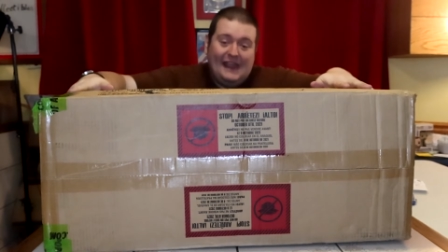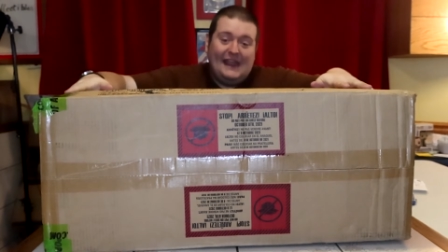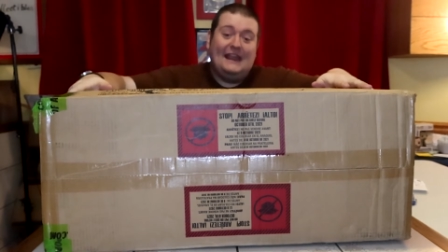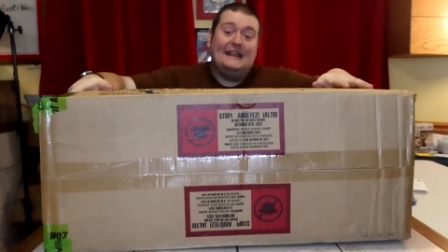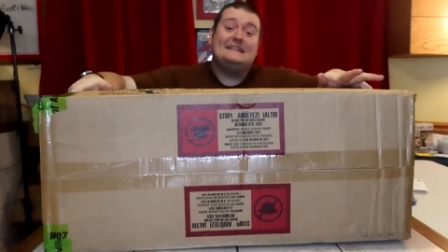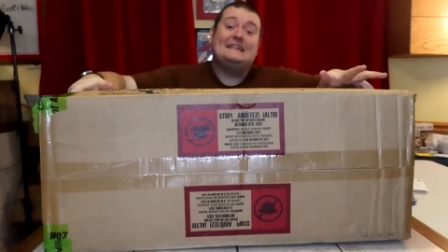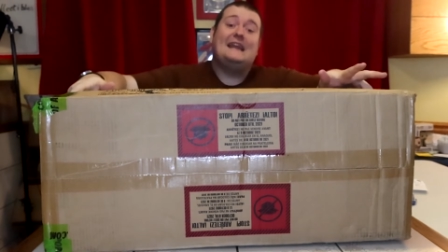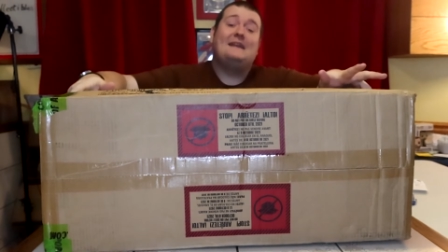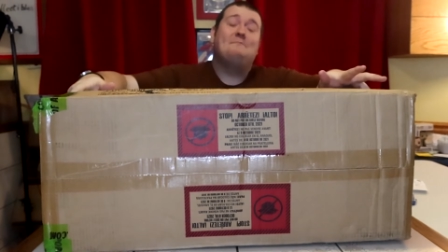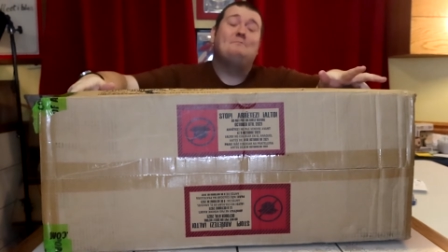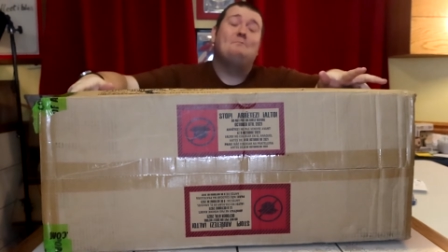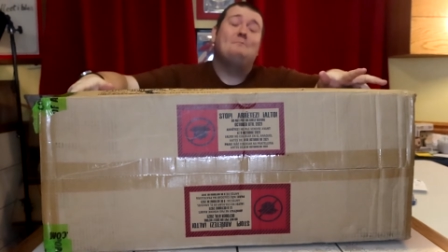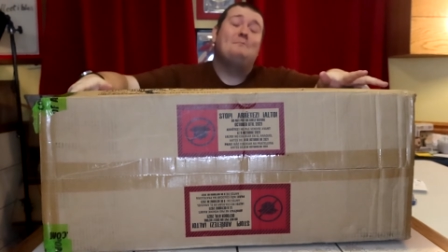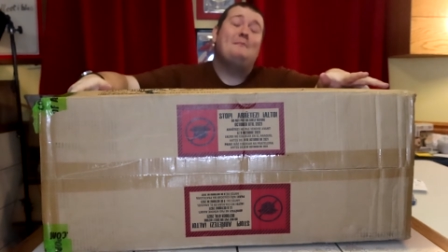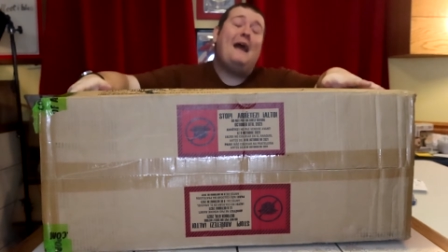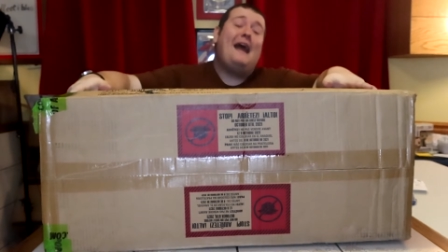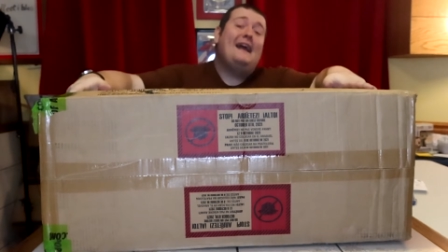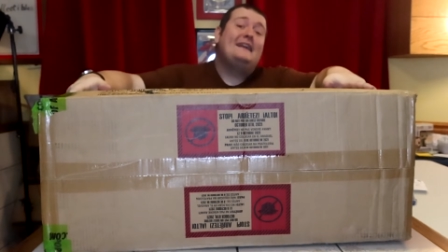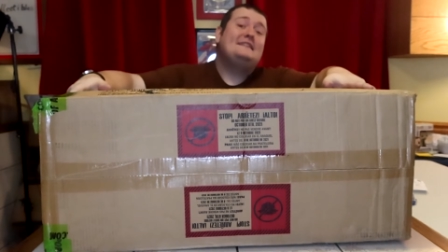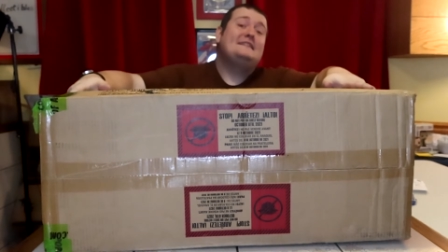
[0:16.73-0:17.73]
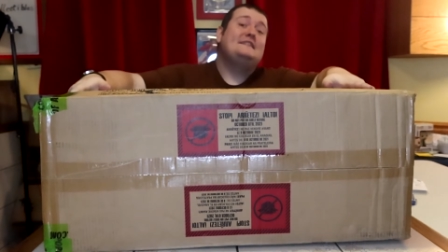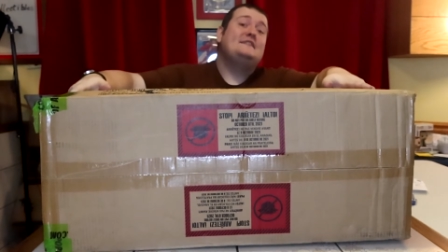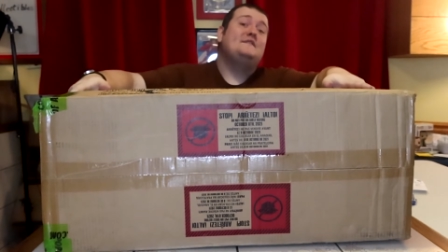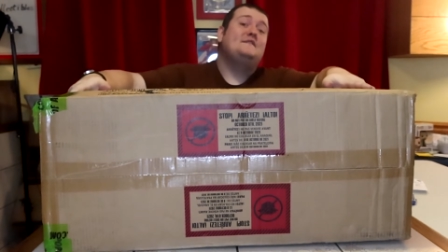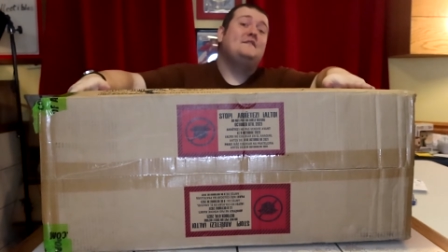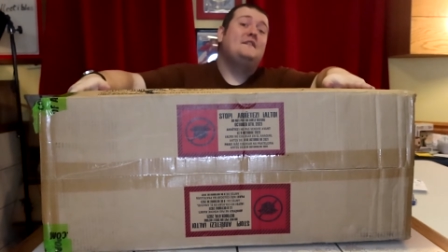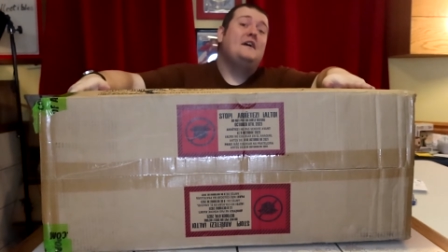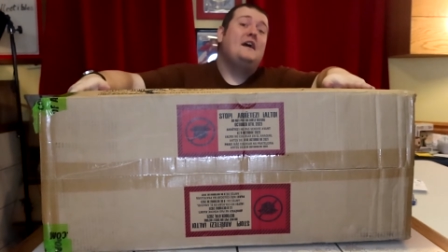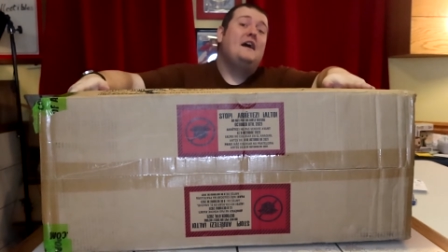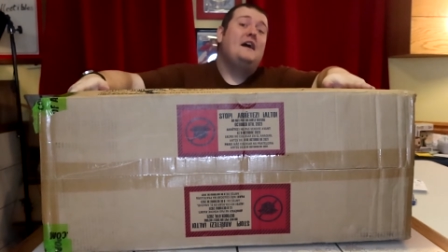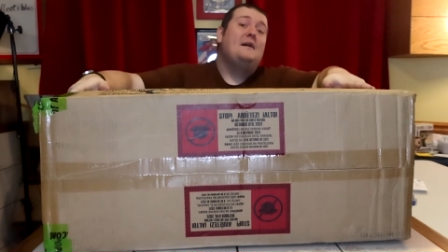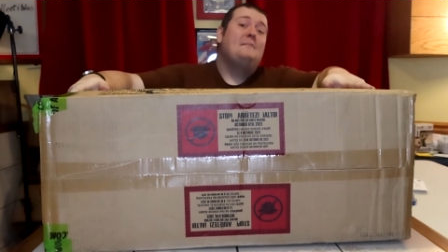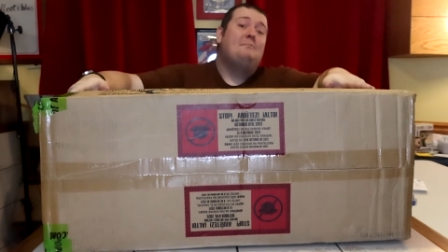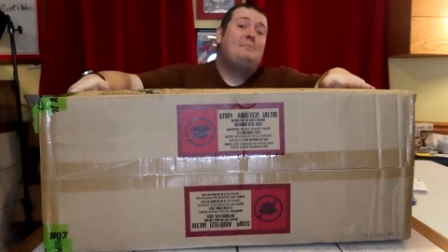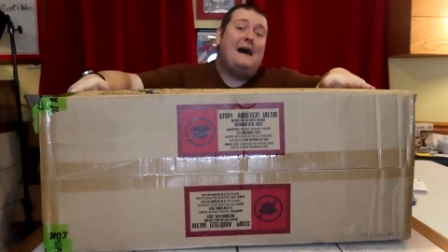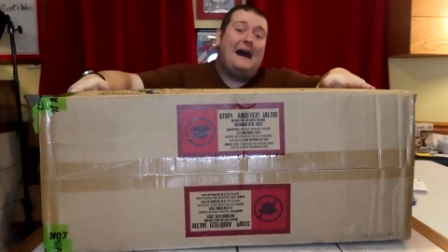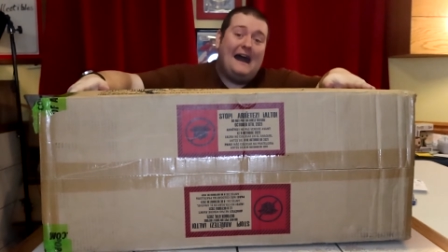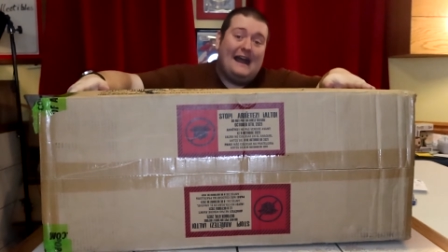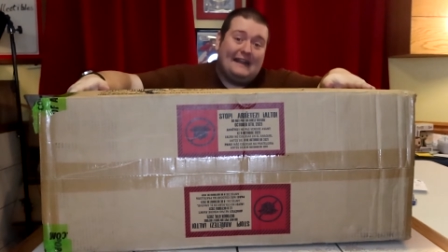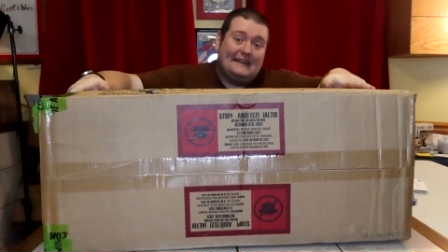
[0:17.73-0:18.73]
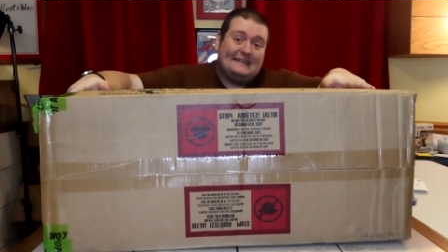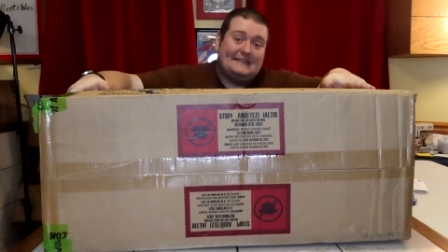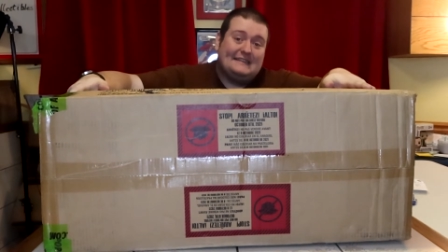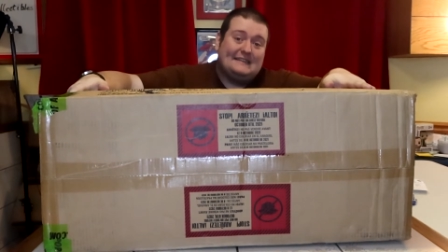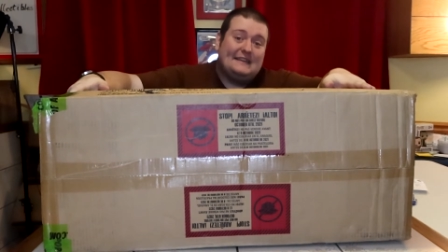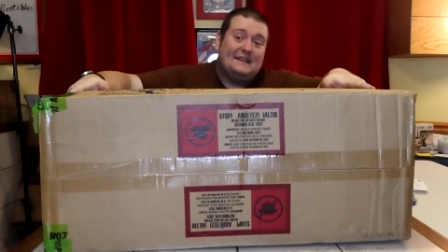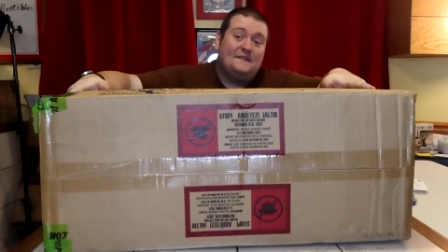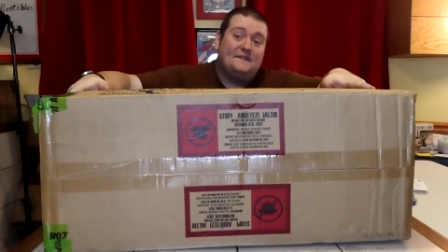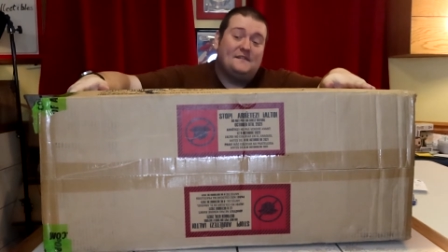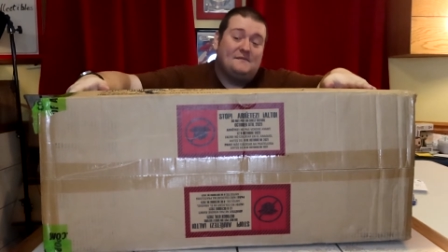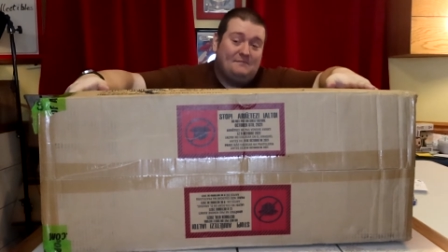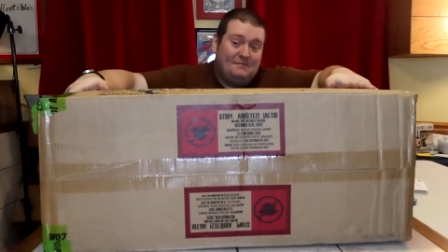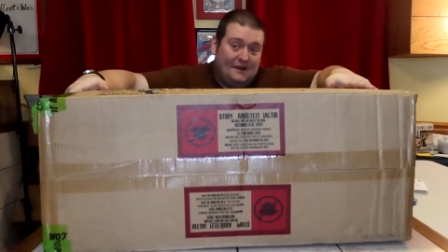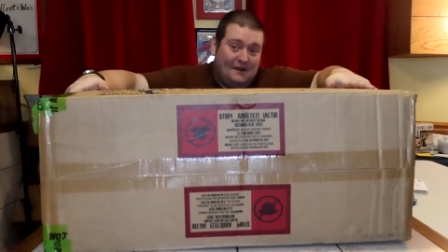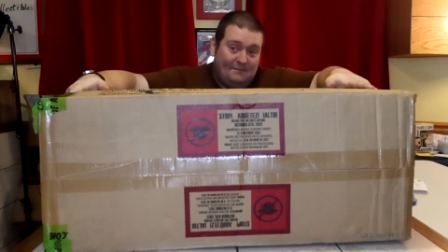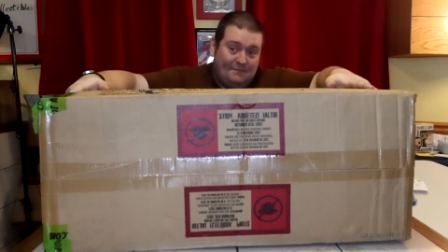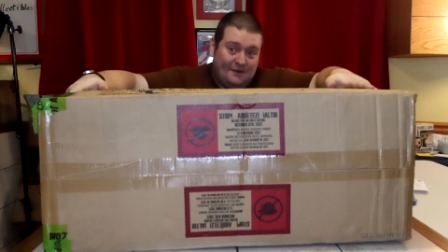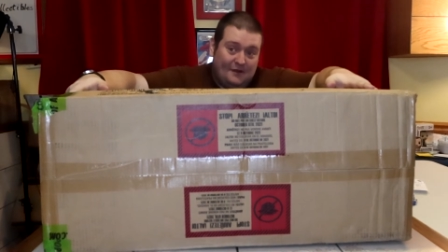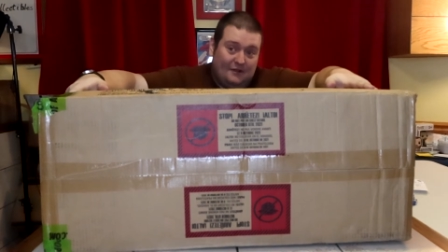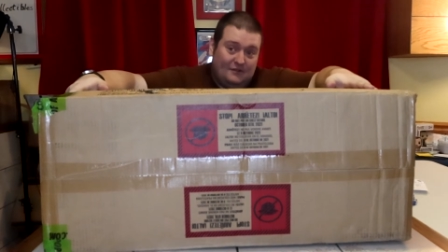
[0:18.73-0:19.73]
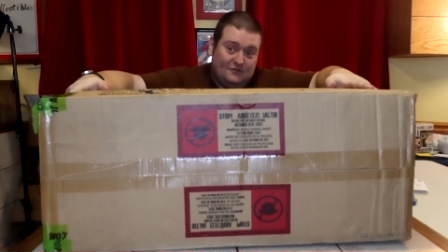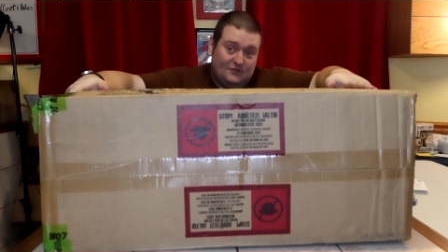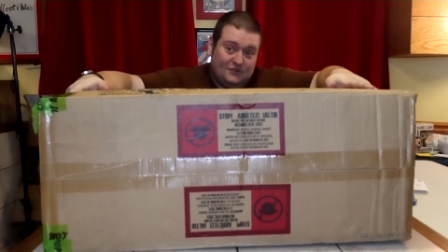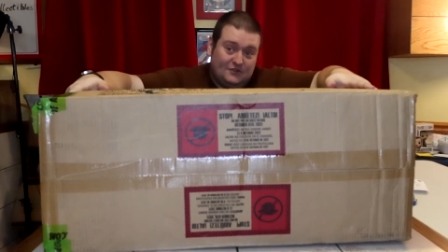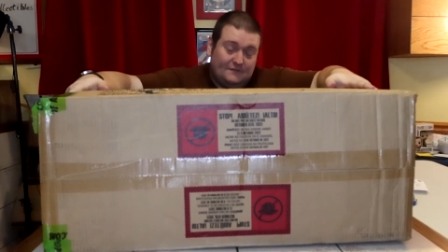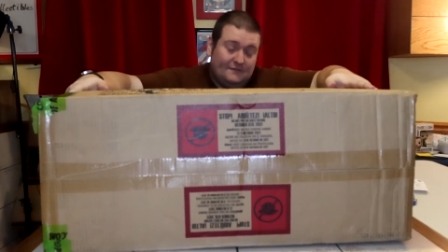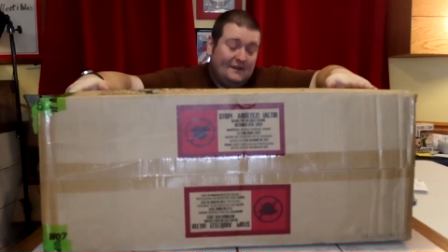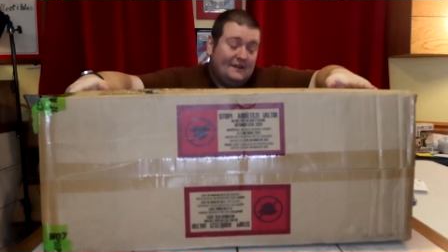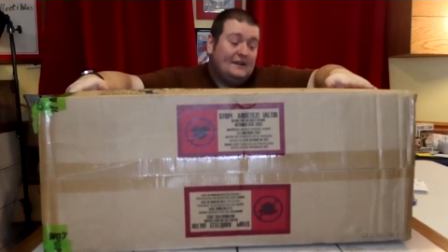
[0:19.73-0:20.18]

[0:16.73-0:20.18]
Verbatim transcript: is a massive box from PopCultcha.